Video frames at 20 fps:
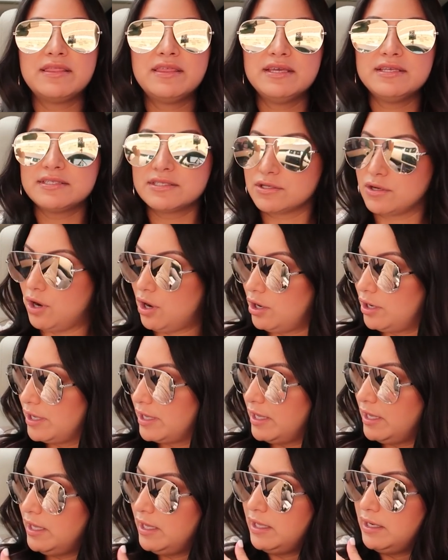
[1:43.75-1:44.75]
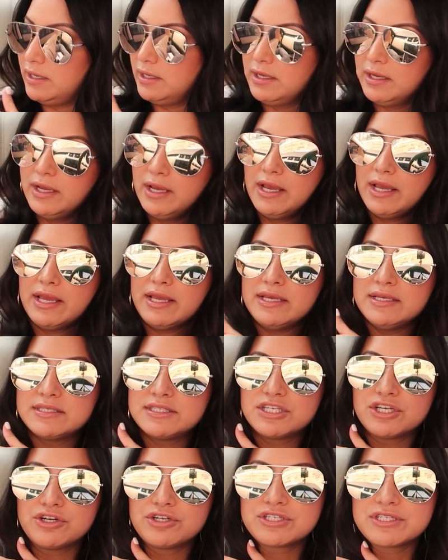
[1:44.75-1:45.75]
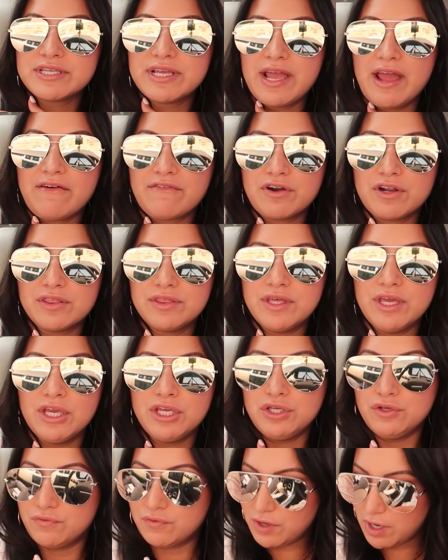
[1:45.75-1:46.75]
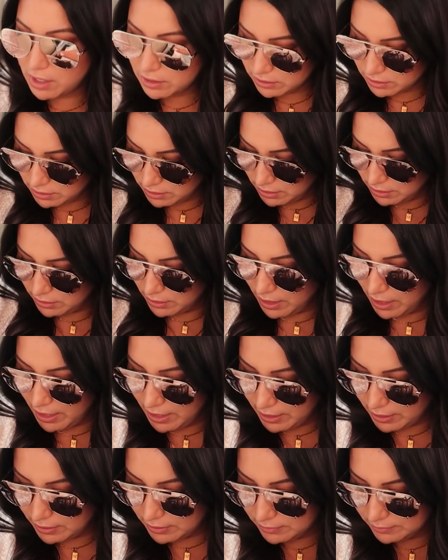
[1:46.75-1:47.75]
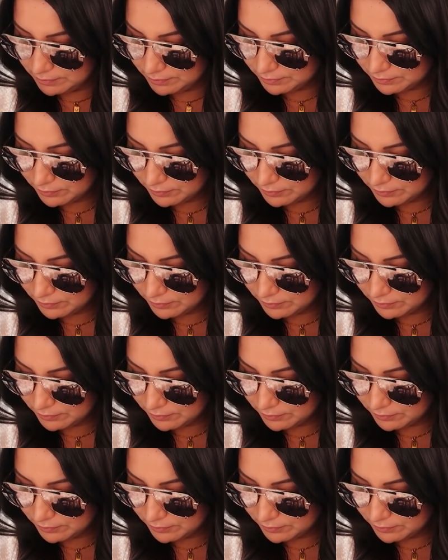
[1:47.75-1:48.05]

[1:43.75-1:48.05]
This cardigan is seriously everything. You've got the like,